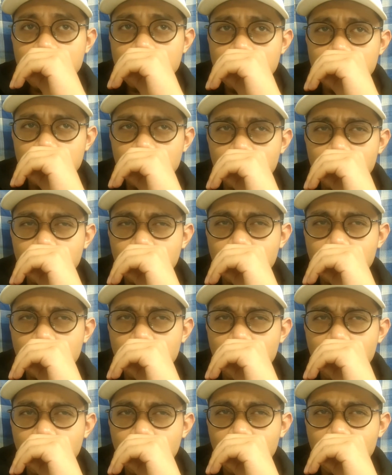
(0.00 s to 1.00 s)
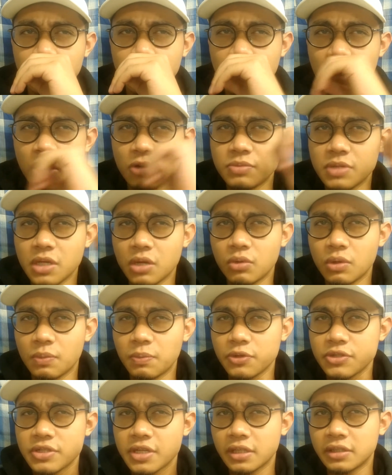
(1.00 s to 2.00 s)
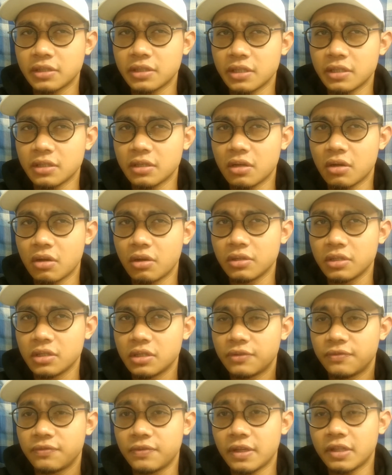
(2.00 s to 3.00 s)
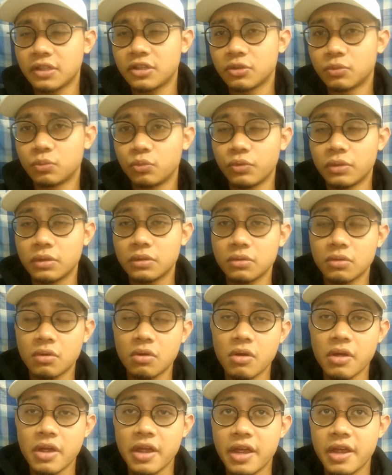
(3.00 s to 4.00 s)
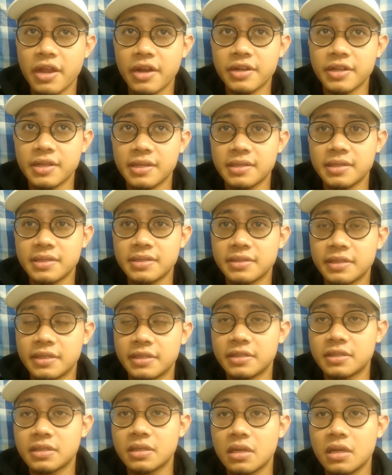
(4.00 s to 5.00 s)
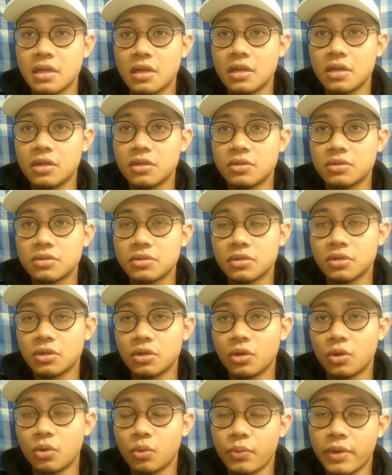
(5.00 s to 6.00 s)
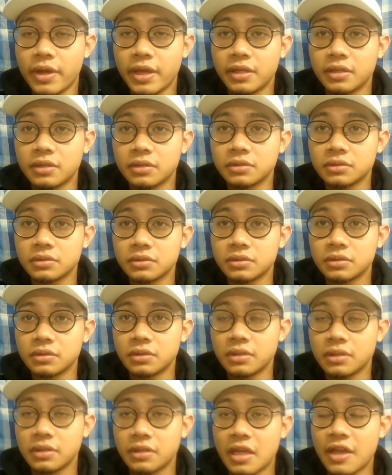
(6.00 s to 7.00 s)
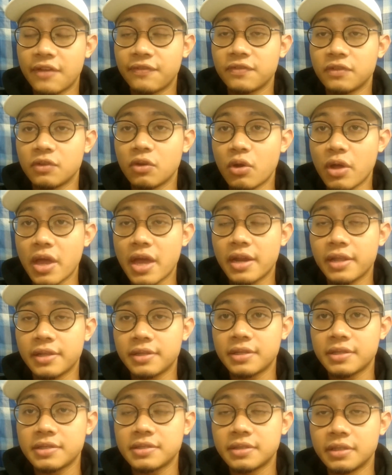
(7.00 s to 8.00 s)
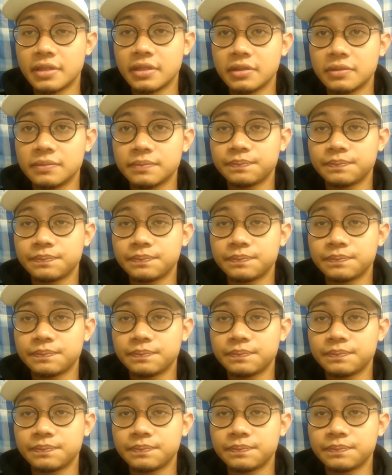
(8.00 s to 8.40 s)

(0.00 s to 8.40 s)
So the object will projected on a vacuum with no air resistance. So when there is no air resistance,